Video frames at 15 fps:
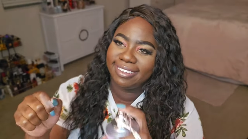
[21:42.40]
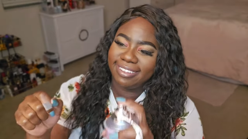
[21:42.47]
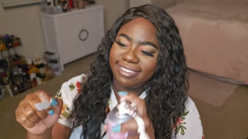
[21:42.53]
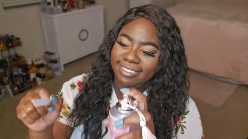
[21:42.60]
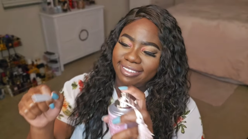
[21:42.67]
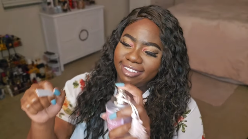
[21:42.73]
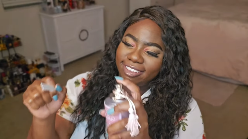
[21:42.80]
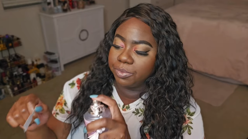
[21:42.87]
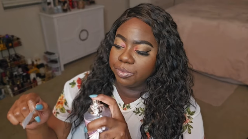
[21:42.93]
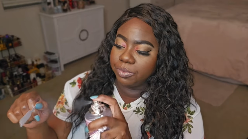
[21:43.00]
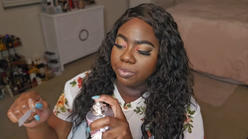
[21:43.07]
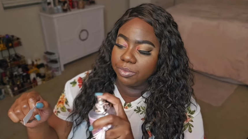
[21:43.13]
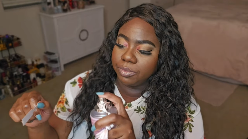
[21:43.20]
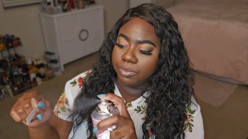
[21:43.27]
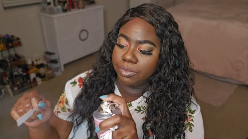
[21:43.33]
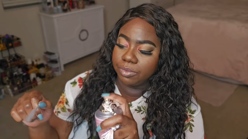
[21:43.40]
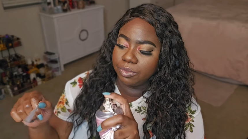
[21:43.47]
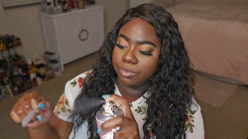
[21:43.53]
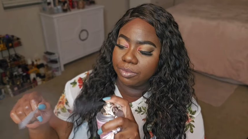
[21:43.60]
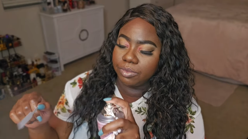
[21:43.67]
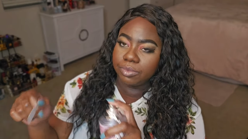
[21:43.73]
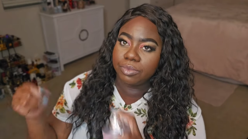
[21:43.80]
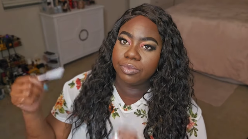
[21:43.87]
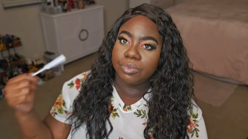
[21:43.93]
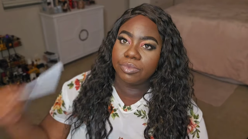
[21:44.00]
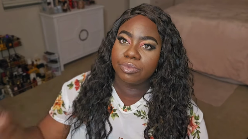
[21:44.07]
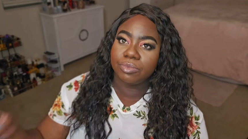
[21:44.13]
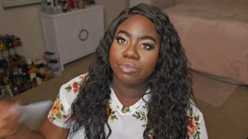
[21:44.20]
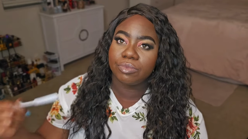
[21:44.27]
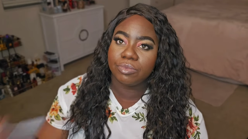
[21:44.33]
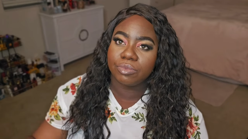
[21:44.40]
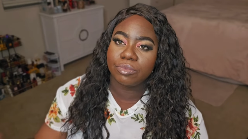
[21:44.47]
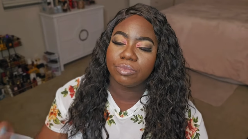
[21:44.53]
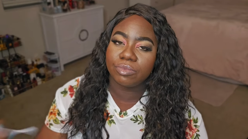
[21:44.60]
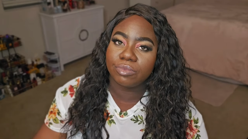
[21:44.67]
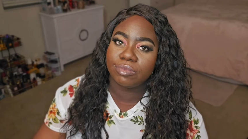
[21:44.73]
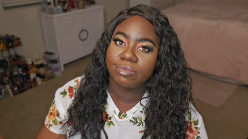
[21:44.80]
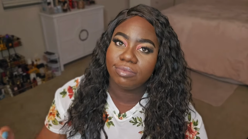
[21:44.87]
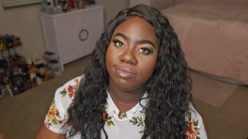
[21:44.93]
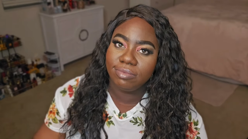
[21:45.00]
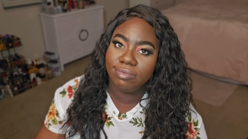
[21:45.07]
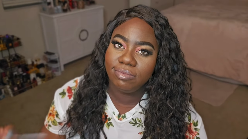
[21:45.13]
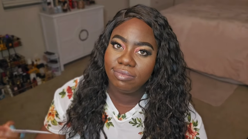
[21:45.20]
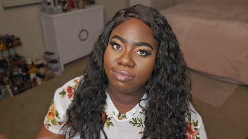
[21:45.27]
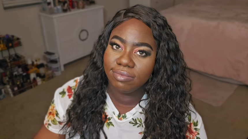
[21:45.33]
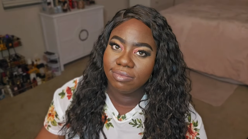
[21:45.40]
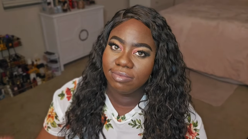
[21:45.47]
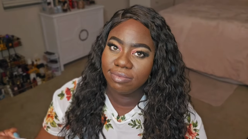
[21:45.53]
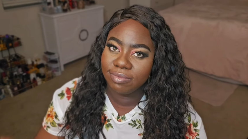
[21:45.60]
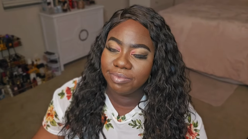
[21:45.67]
Nobody speaks.